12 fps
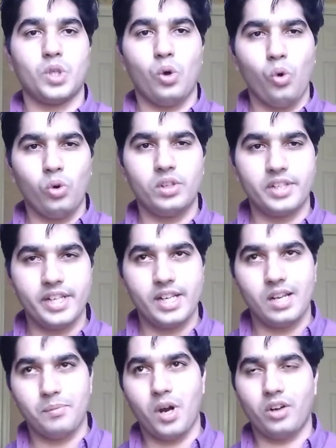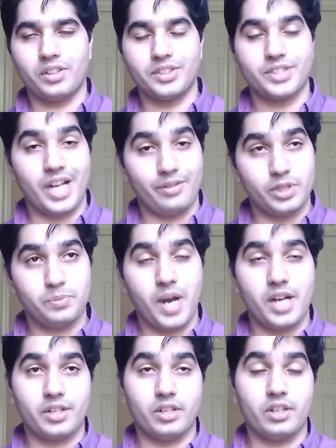whole deal about the sandwich
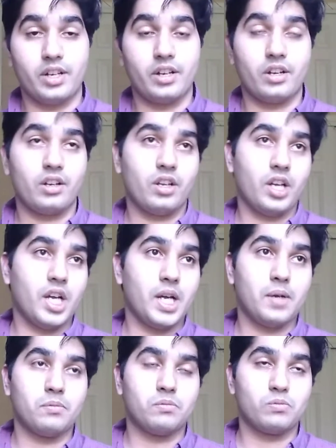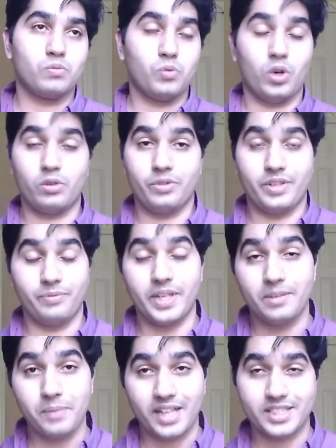pattern and what do we
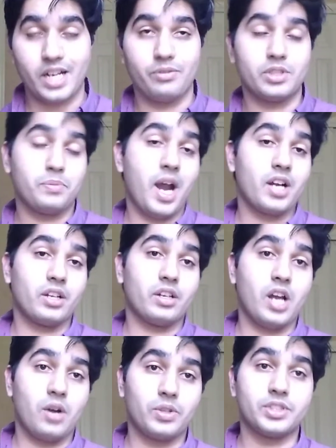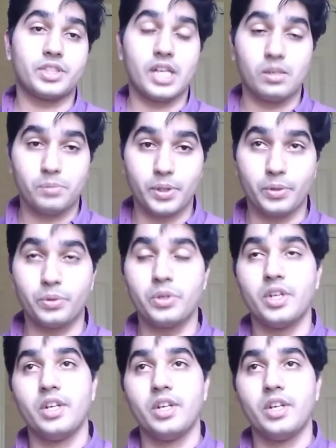mean by sandwich pattern, how does it help you,